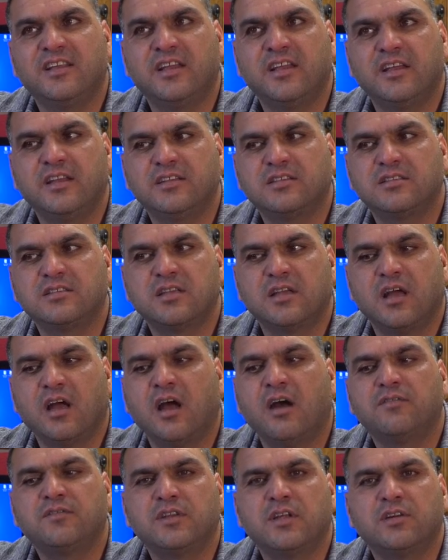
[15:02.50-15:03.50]
uh, it's
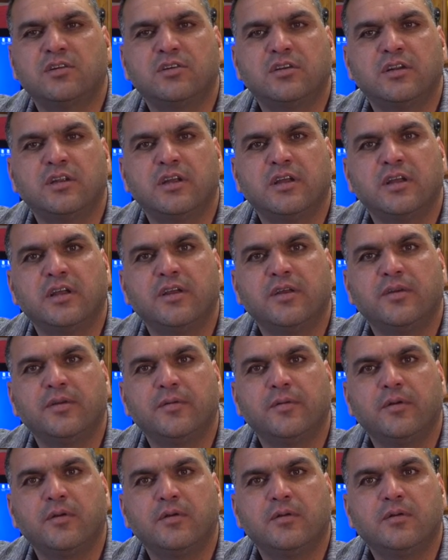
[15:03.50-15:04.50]
after uh,
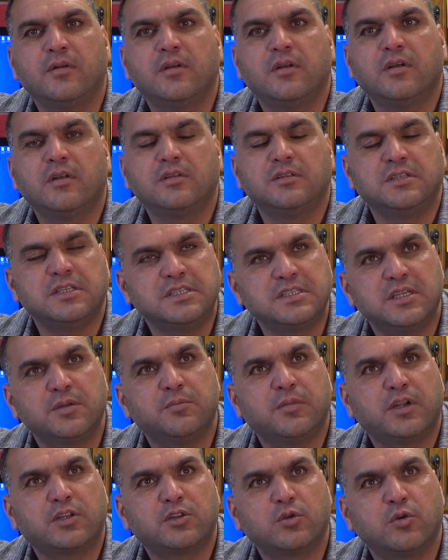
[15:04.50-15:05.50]

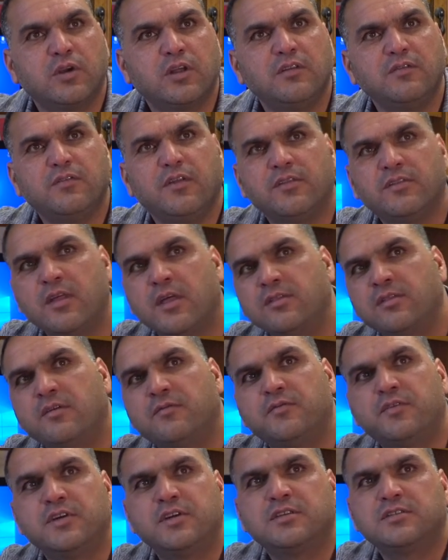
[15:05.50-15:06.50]
December twelfth, the, the
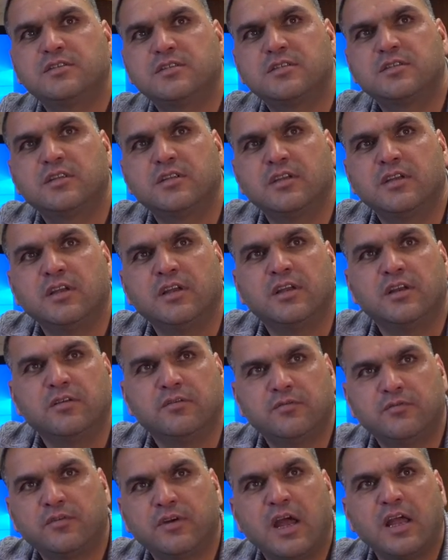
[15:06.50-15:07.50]
first uh,
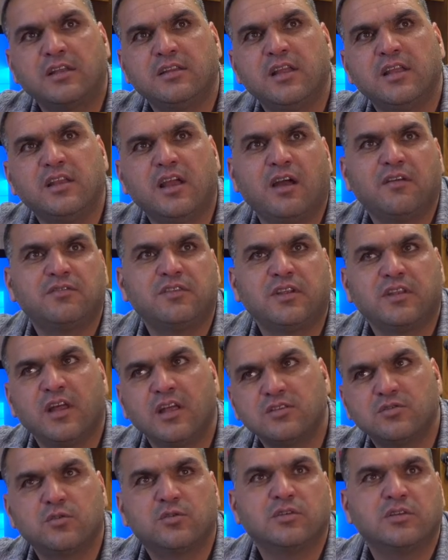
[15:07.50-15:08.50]
Friday after
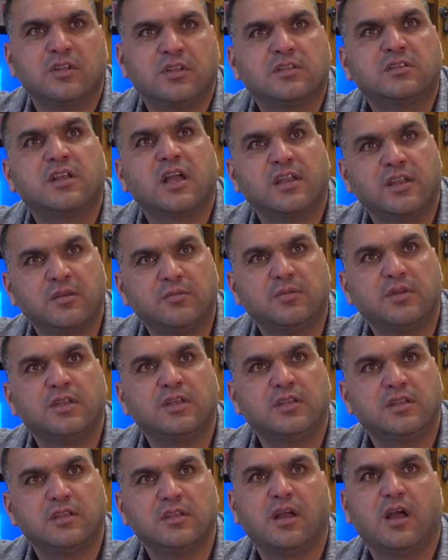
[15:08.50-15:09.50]
that, so it's gonna be
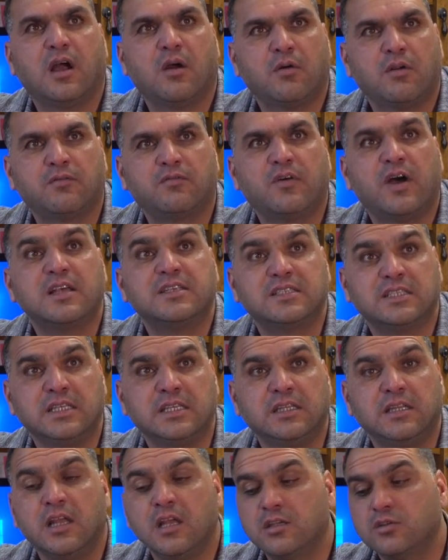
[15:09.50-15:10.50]
our fast
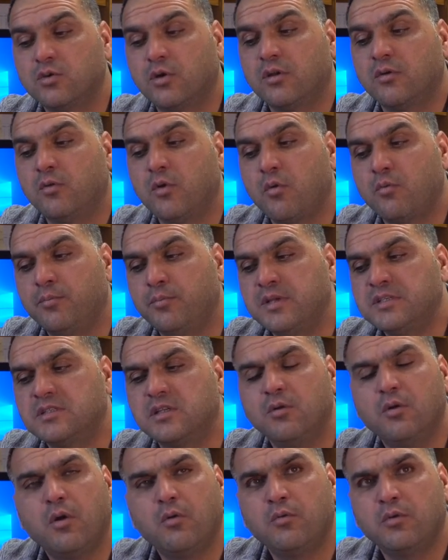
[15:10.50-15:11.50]
Eid. So uh,
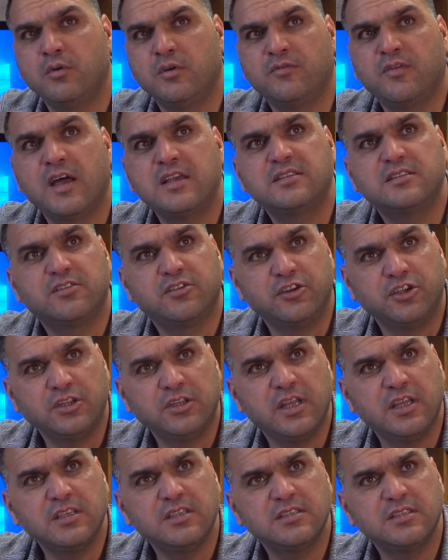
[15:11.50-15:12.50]
basically, we fast three
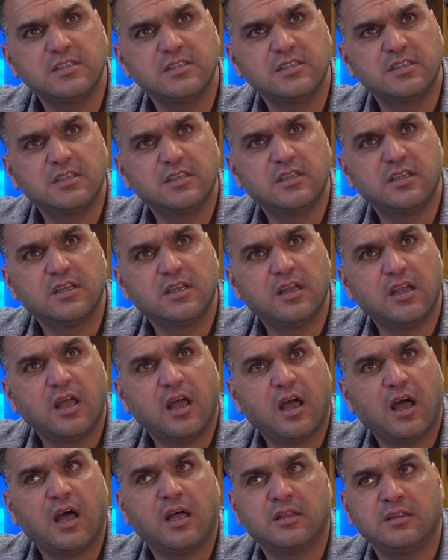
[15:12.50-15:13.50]
days. Mm-hmm.
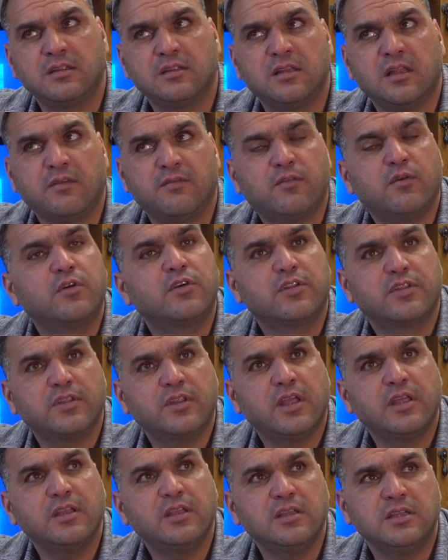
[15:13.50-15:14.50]
and the fourth
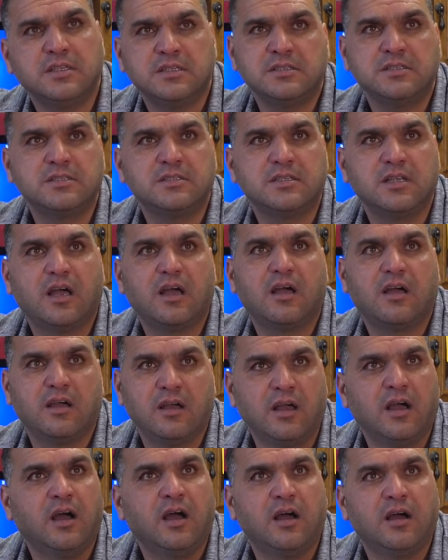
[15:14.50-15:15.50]
day is
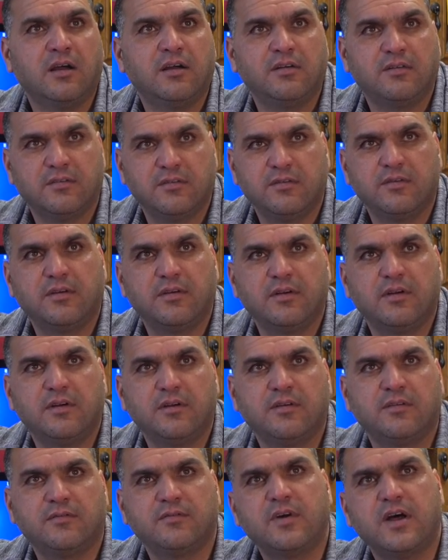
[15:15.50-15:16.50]
uh,
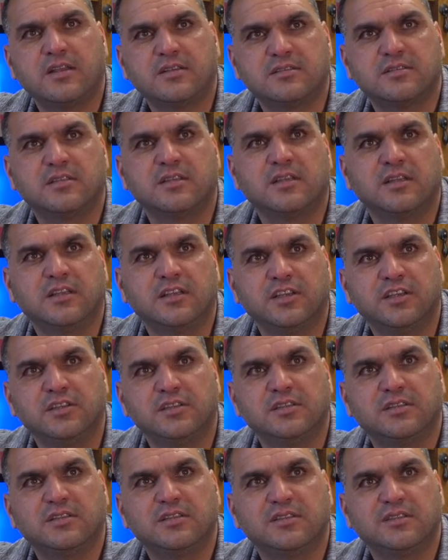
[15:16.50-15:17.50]
fasting Eid.
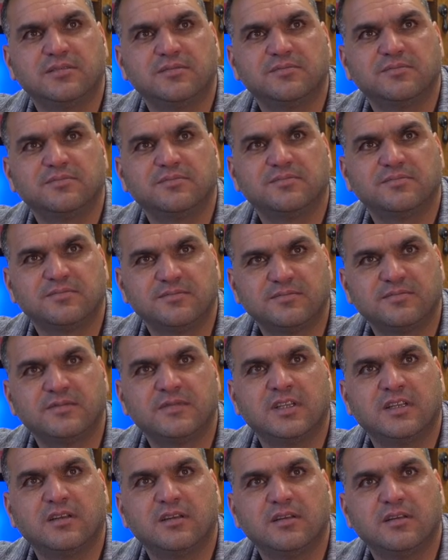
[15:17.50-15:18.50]
Mm-hmm. a,
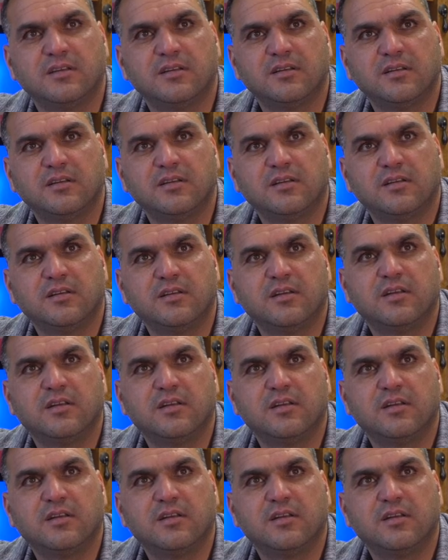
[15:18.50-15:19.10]
fa a festival or